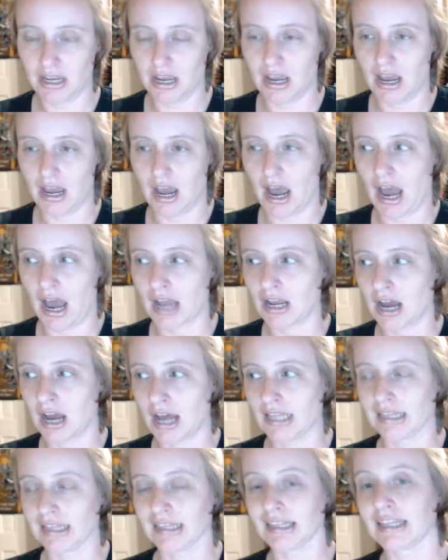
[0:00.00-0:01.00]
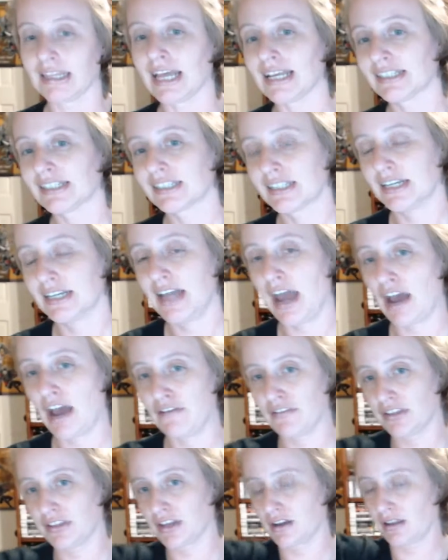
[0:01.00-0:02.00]
I got less than half of the
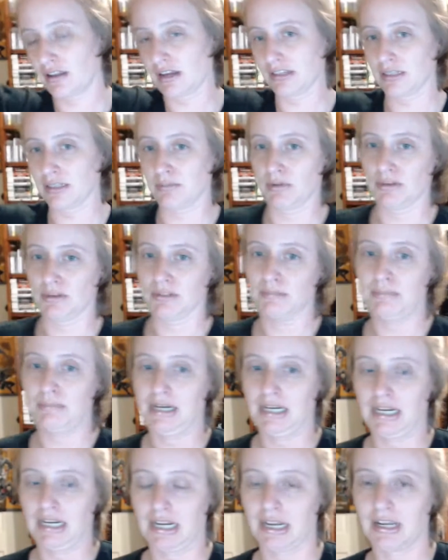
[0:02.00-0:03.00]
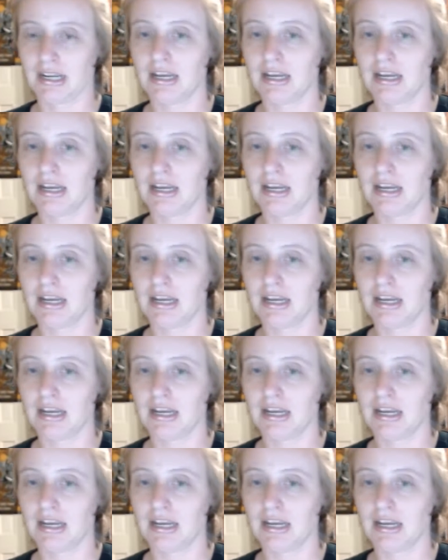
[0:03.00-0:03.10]
collectibles, meaning